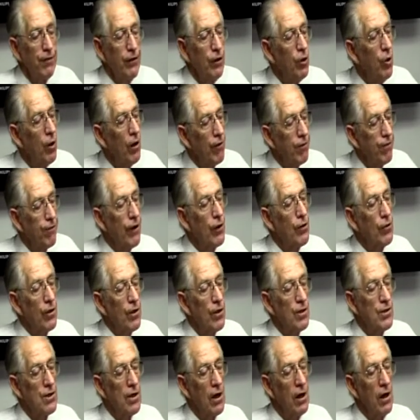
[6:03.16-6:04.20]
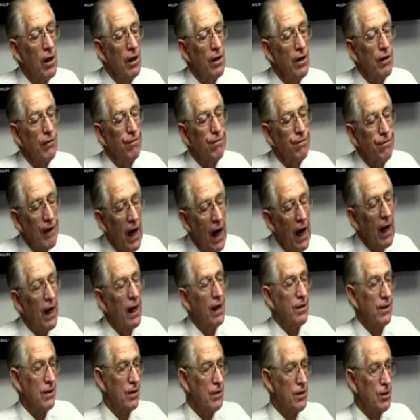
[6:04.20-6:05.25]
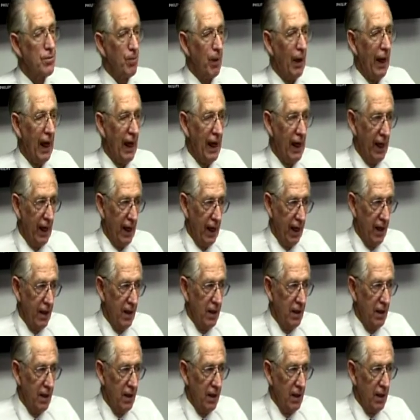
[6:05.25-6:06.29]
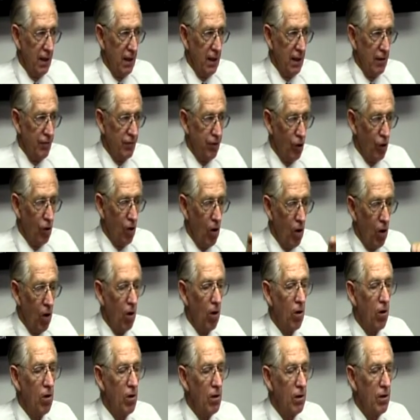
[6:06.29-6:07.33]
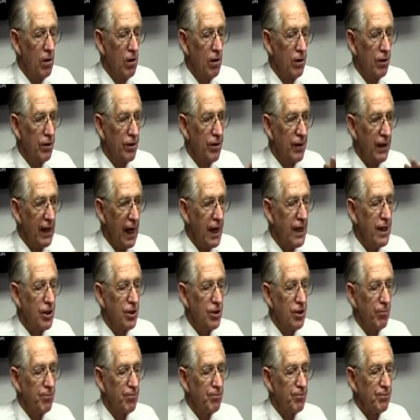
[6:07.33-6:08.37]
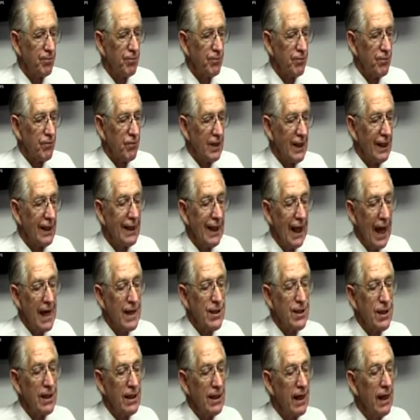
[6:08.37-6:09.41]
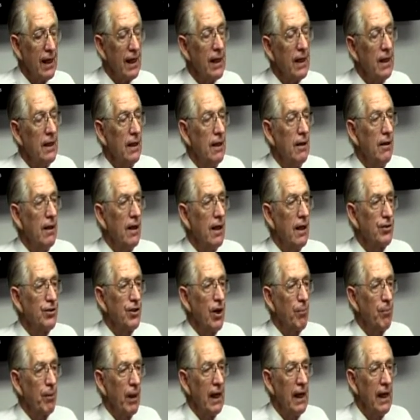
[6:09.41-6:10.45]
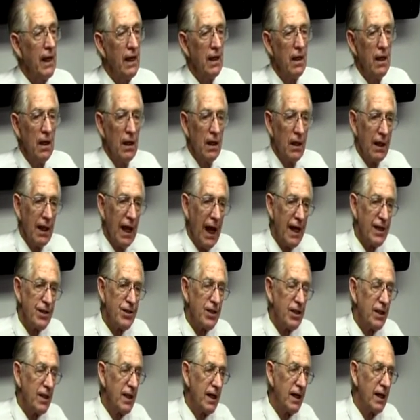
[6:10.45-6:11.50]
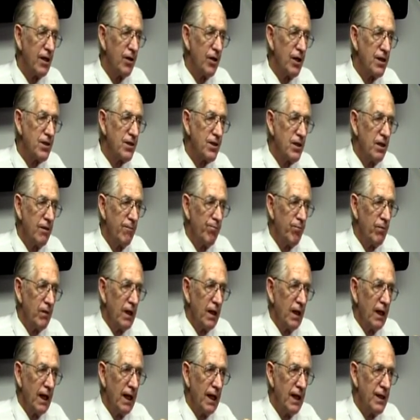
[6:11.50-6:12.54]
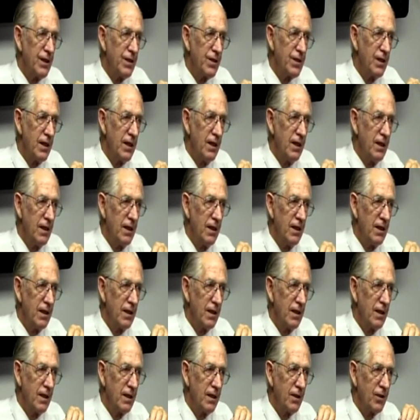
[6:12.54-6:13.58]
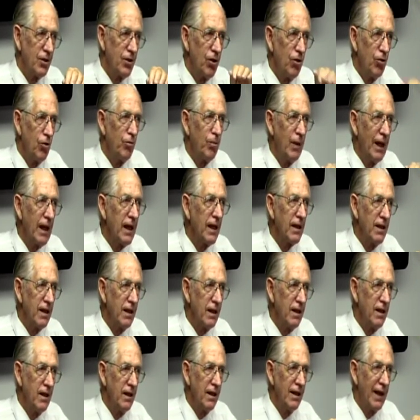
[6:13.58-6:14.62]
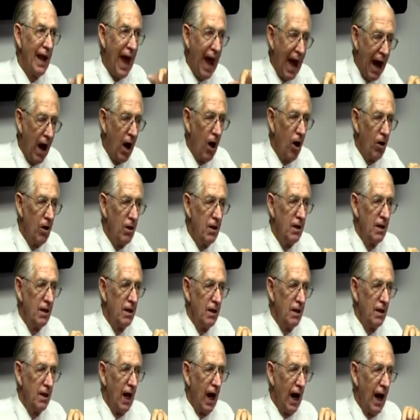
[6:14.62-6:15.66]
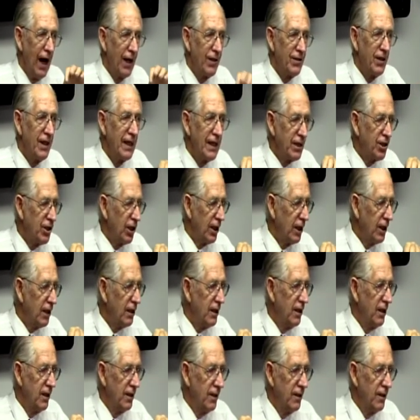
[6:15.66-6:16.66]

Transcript: few are focused on the Father's plan for all creation. Classic there, I'll jump ahead. Classic there is 2 billion now are teaching